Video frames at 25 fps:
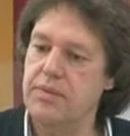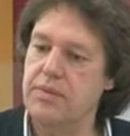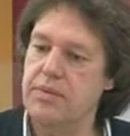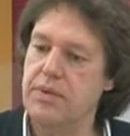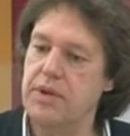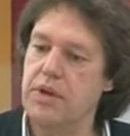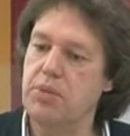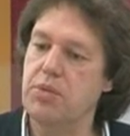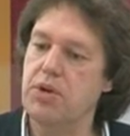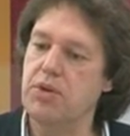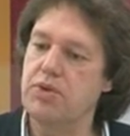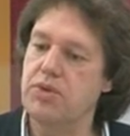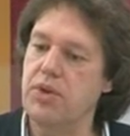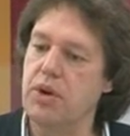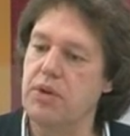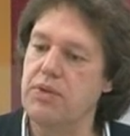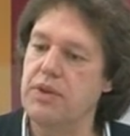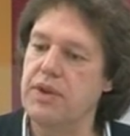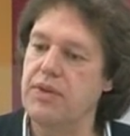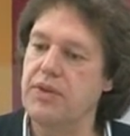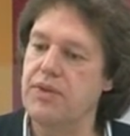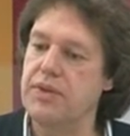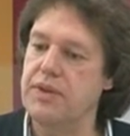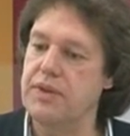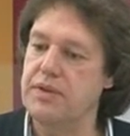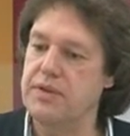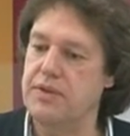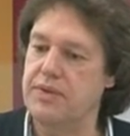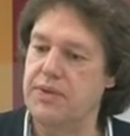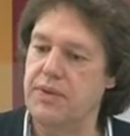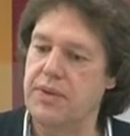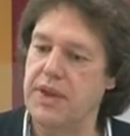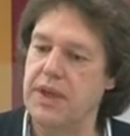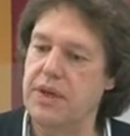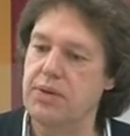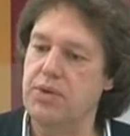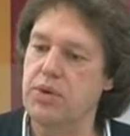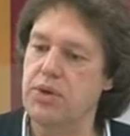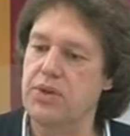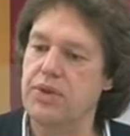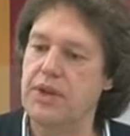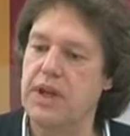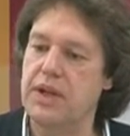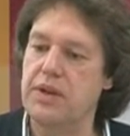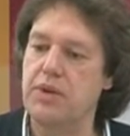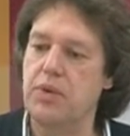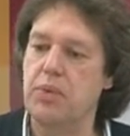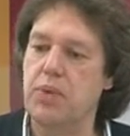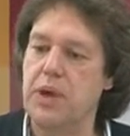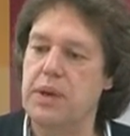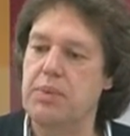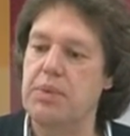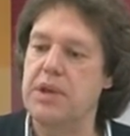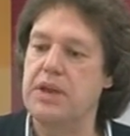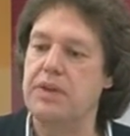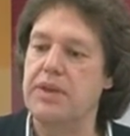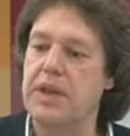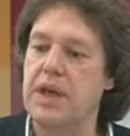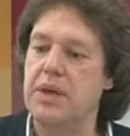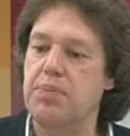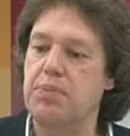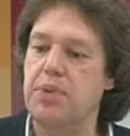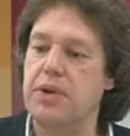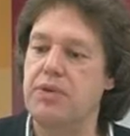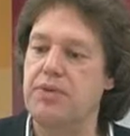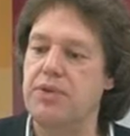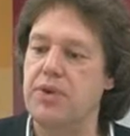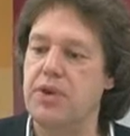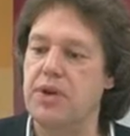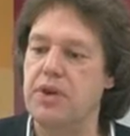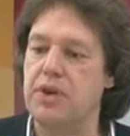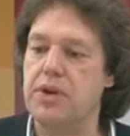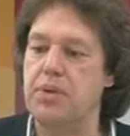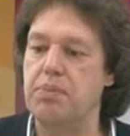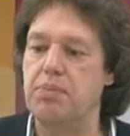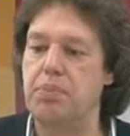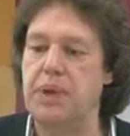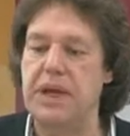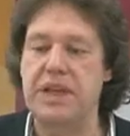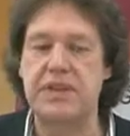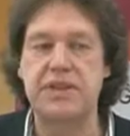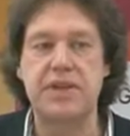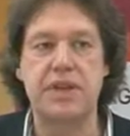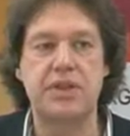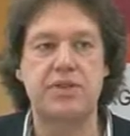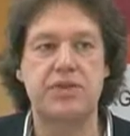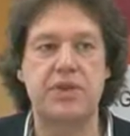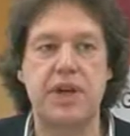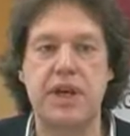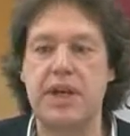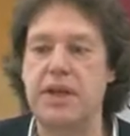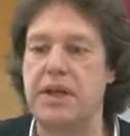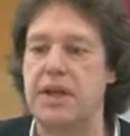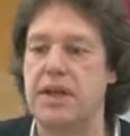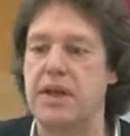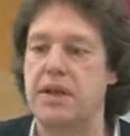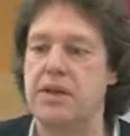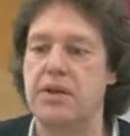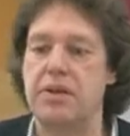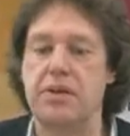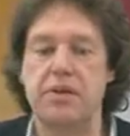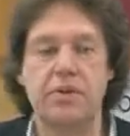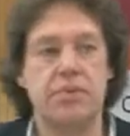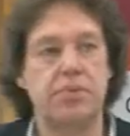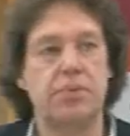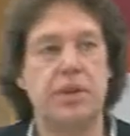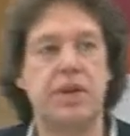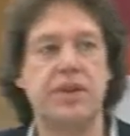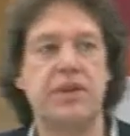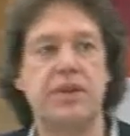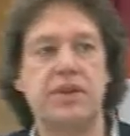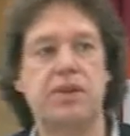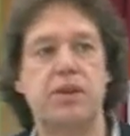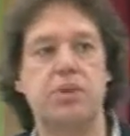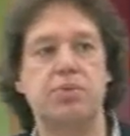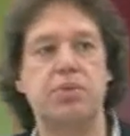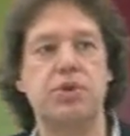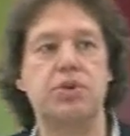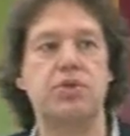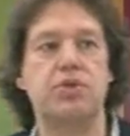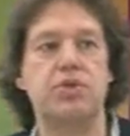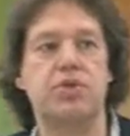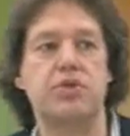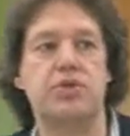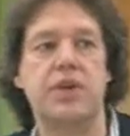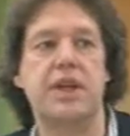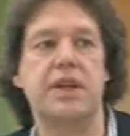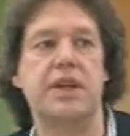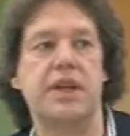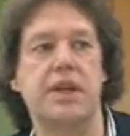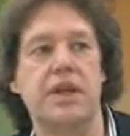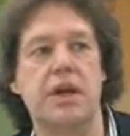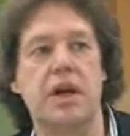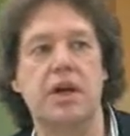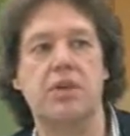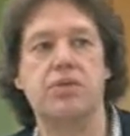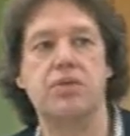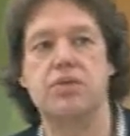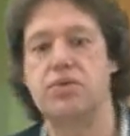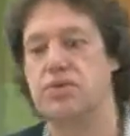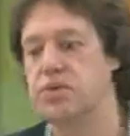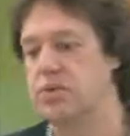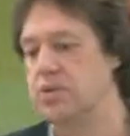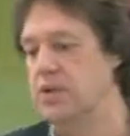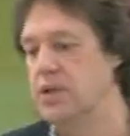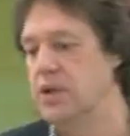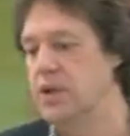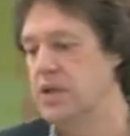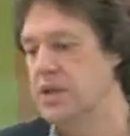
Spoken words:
the most obvious thing was that women, they preferred basic training, basic computer training, how to